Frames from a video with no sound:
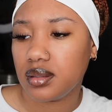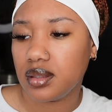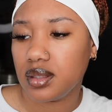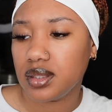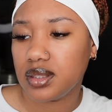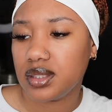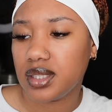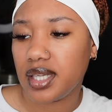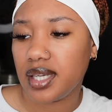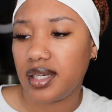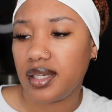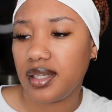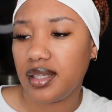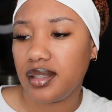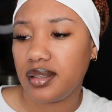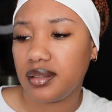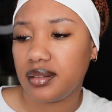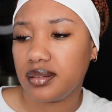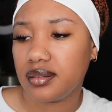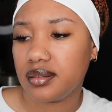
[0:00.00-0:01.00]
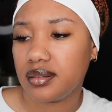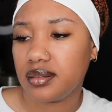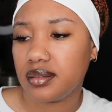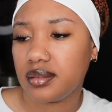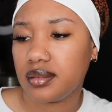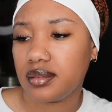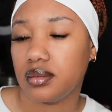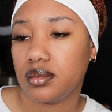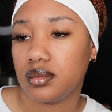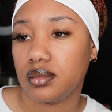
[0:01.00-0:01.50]
Is that it?
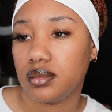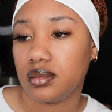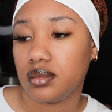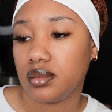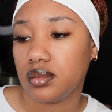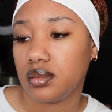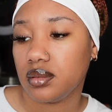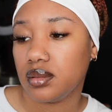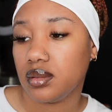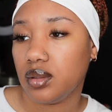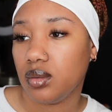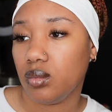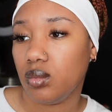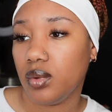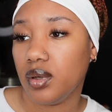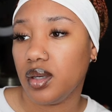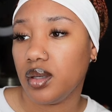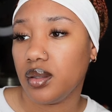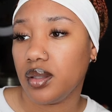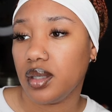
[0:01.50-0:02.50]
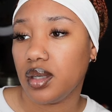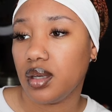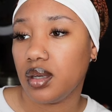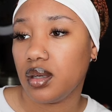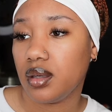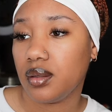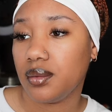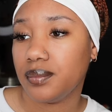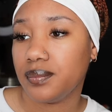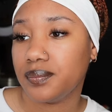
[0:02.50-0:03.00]
Well,
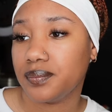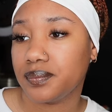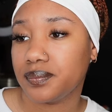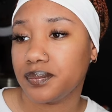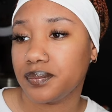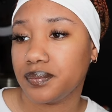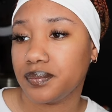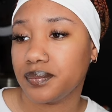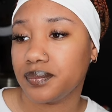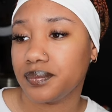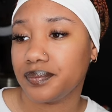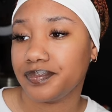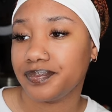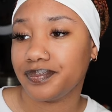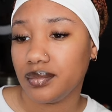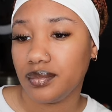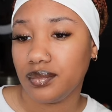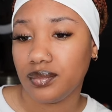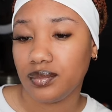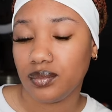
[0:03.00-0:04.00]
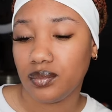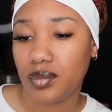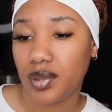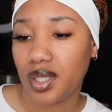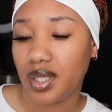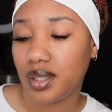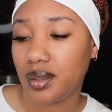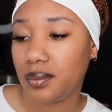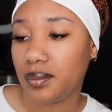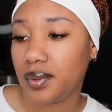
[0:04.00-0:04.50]
y'all,
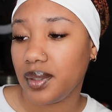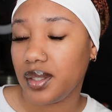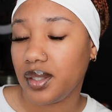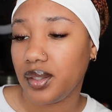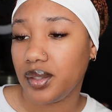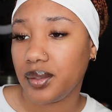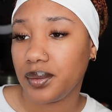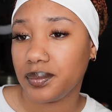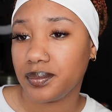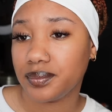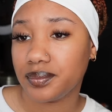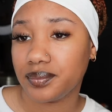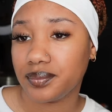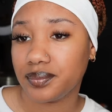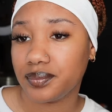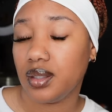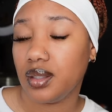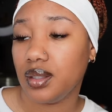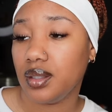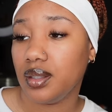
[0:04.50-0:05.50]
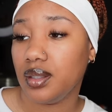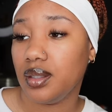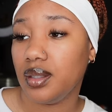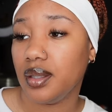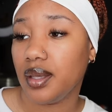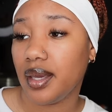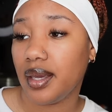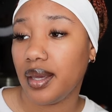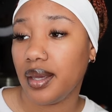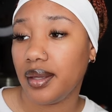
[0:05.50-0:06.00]
baby,
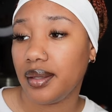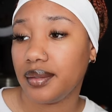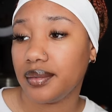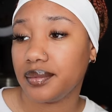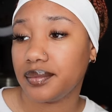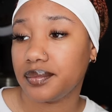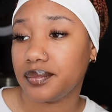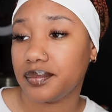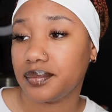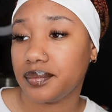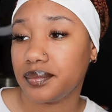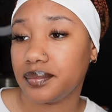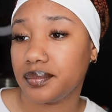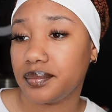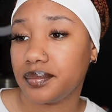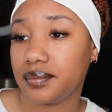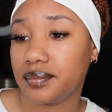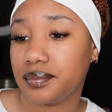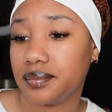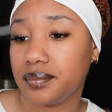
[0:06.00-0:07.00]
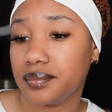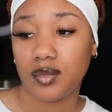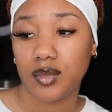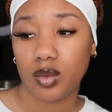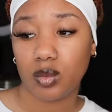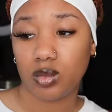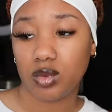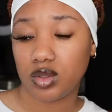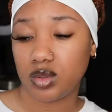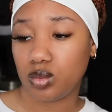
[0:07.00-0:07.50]
that
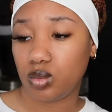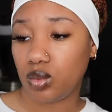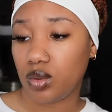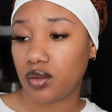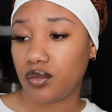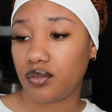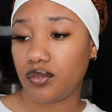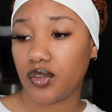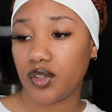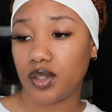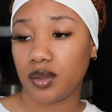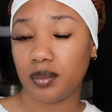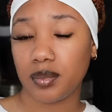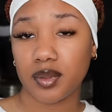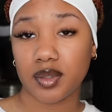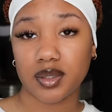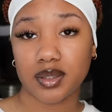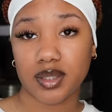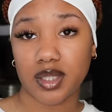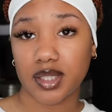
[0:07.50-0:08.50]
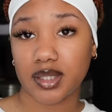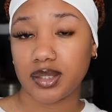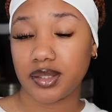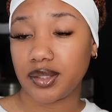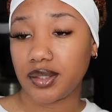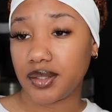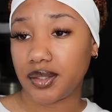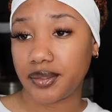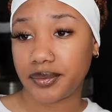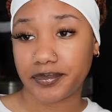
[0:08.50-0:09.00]
was one for the books, I
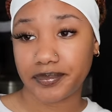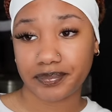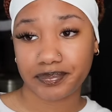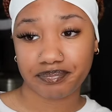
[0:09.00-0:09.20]
tell you.